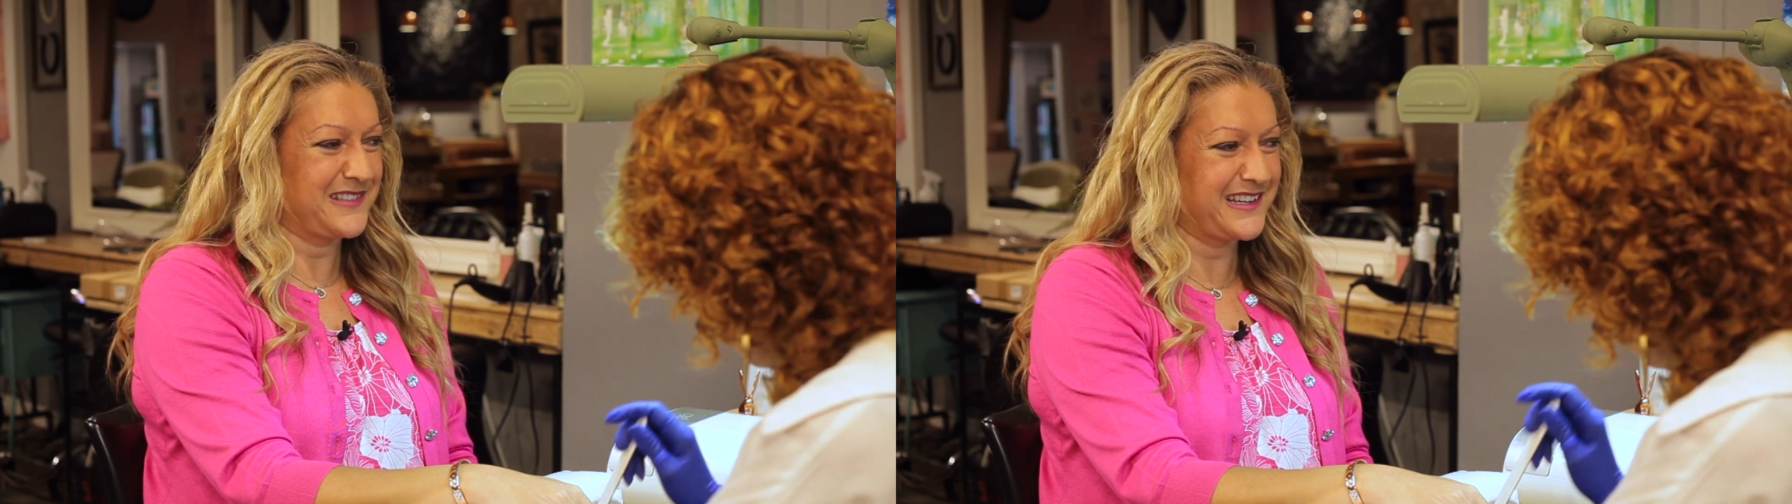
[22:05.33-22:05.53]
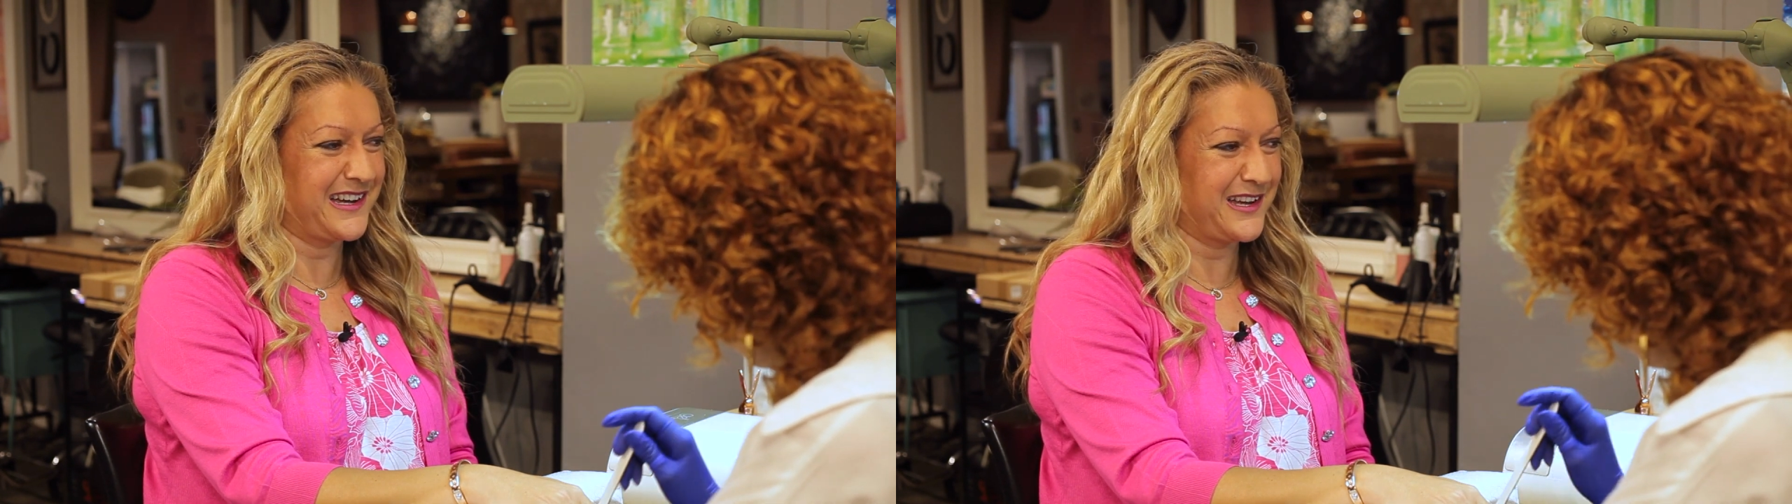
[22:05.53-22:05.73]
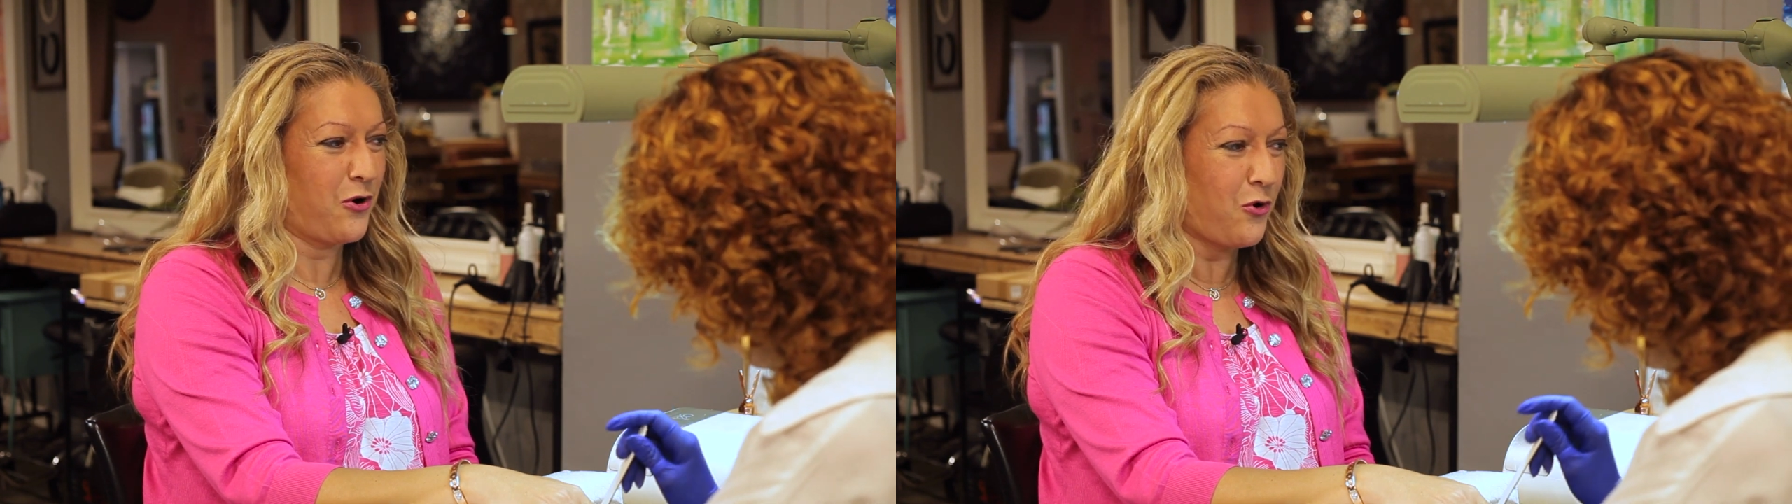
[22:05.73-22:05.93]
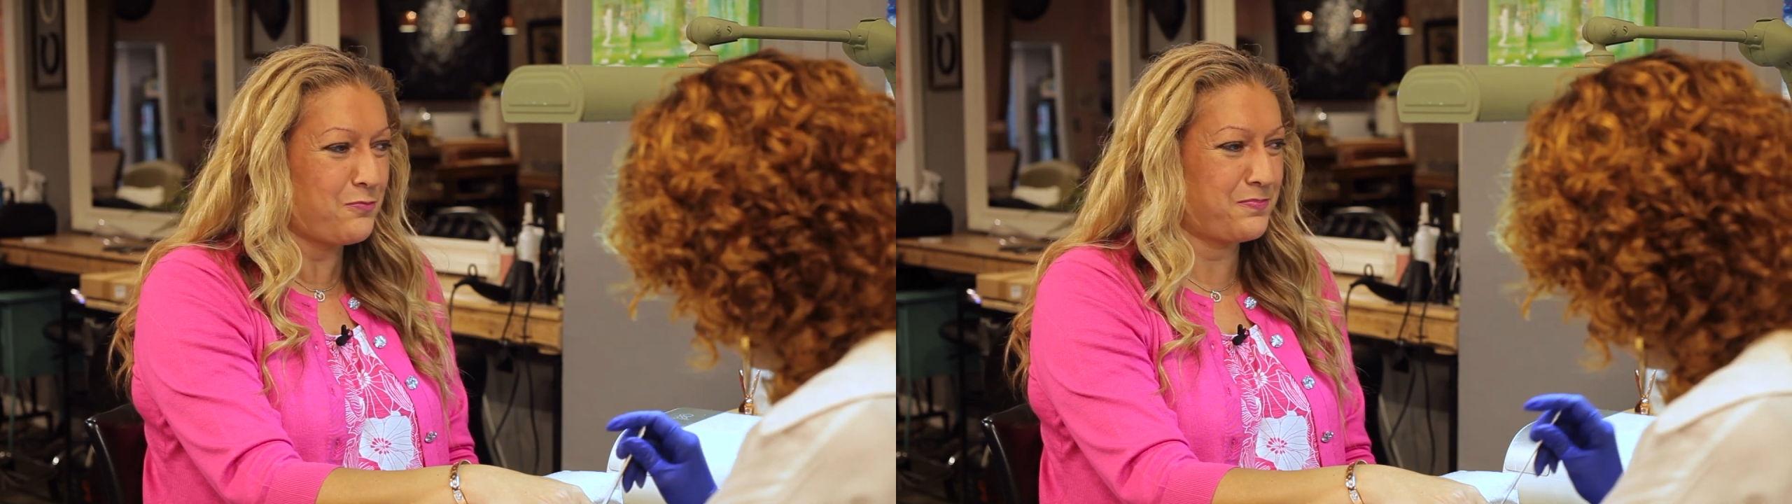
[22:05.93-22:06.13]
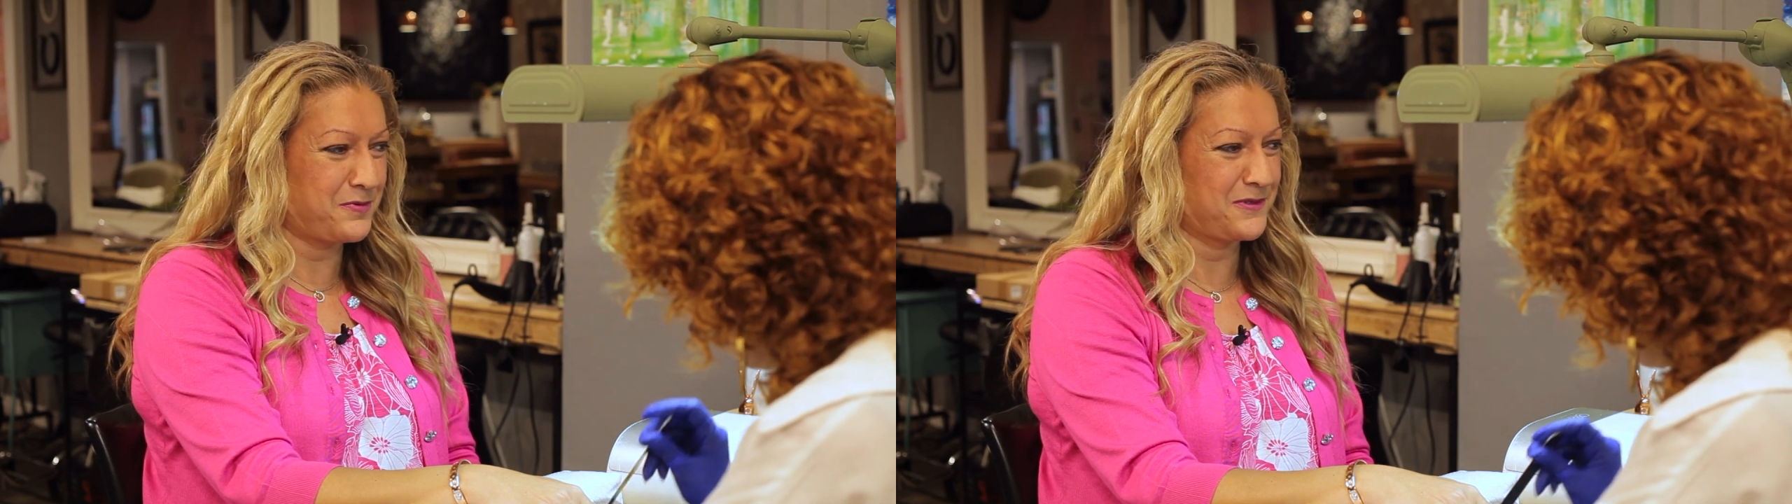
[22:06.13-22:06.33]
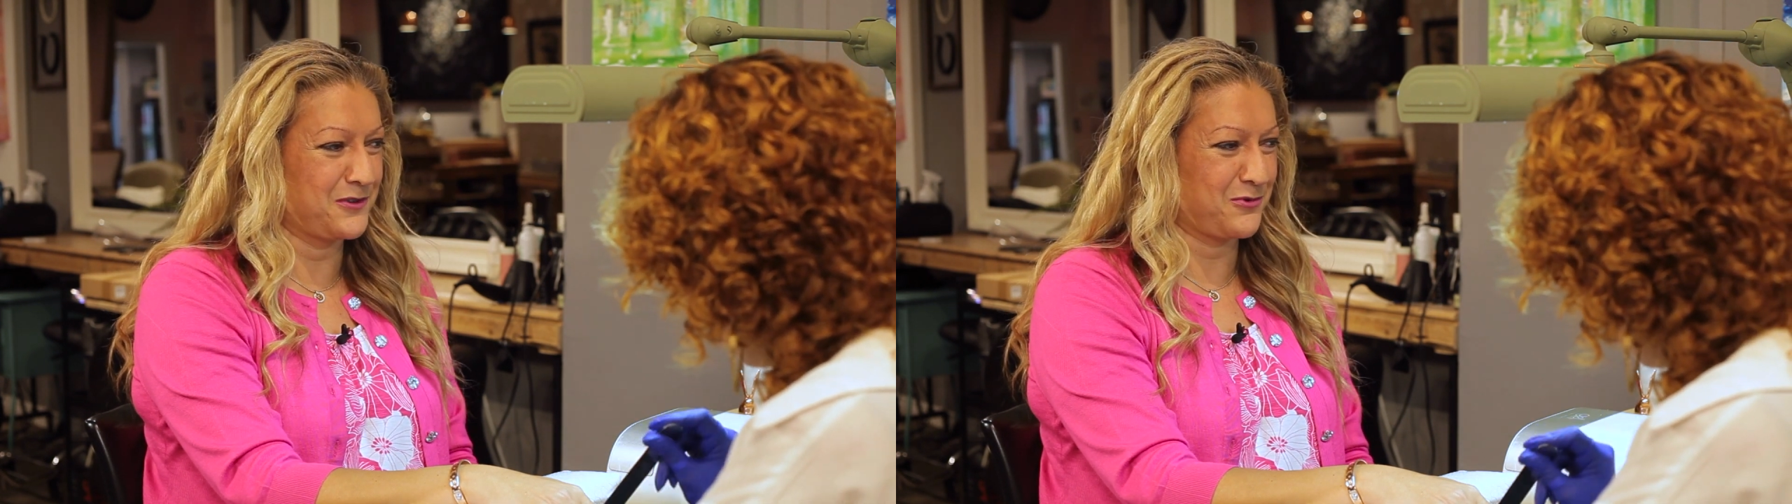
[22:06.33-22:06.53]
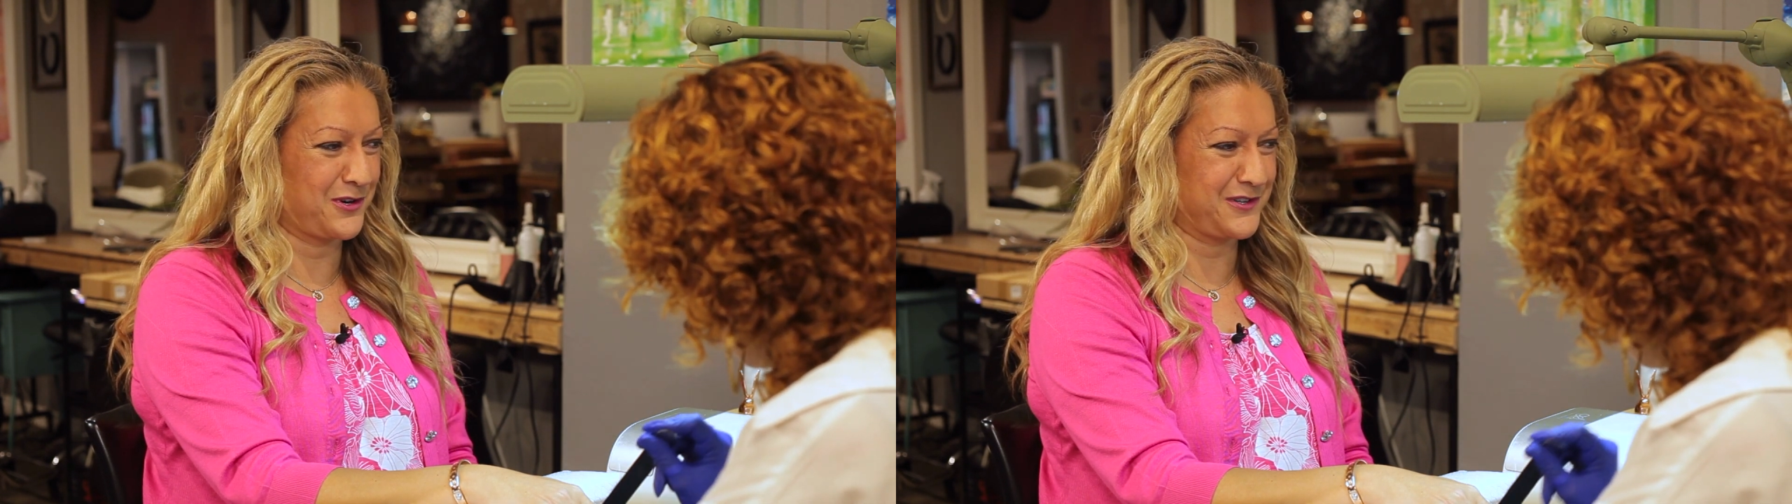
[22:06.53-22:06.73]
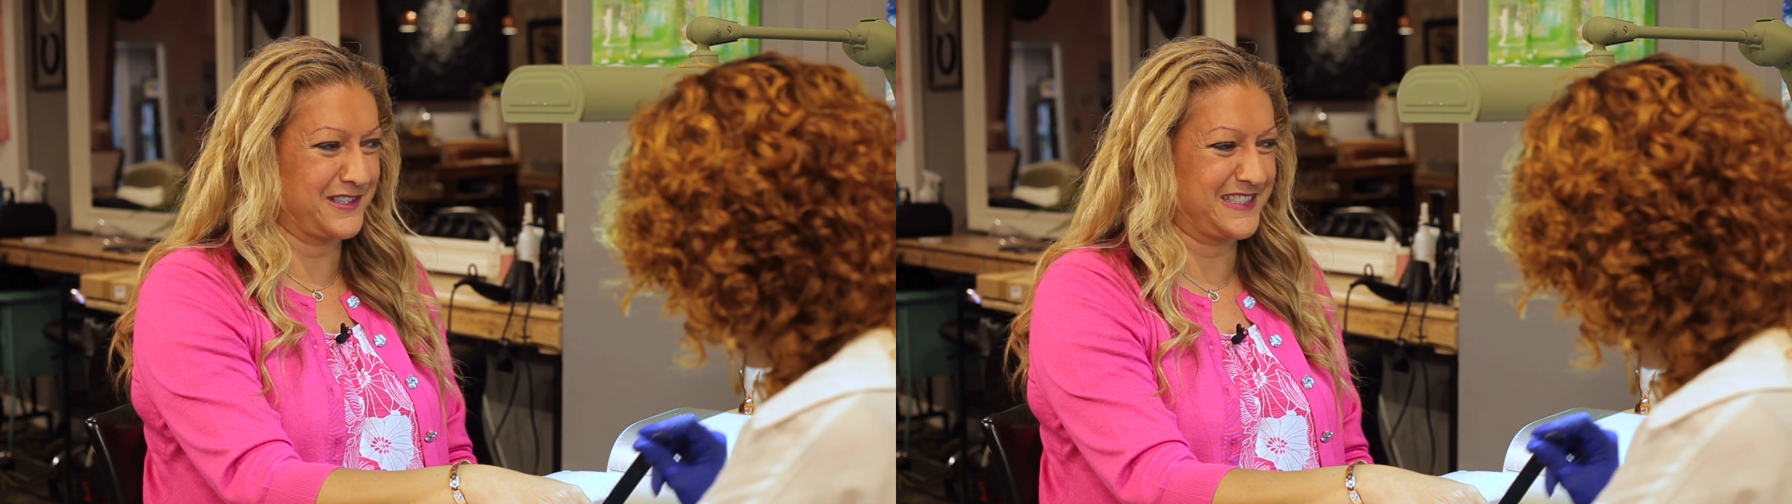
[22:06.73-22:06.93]
I hope the
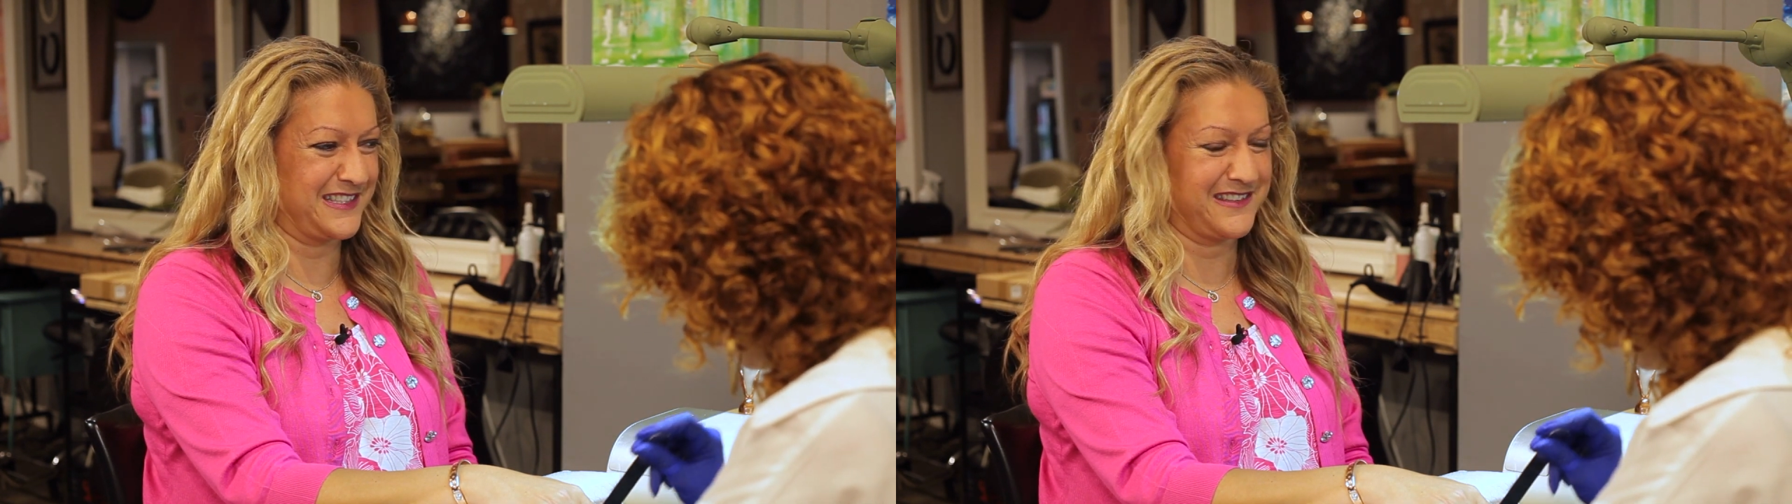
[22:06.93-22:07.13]
workers see